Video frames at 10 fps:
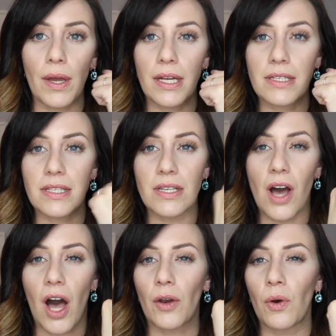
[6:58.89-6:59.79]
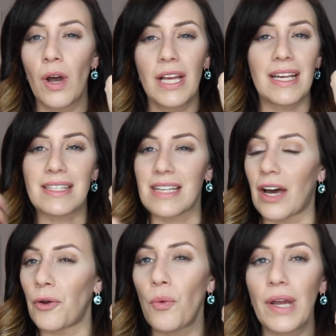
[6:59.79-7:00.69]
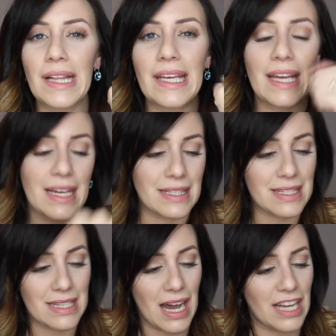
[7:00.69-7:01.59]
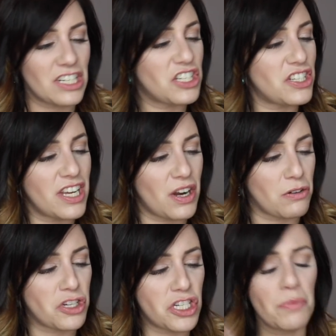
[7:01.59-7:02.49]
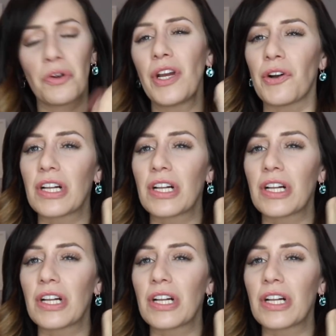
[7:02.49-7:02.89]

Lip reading: It's not oily, it's not, you know, shimmery or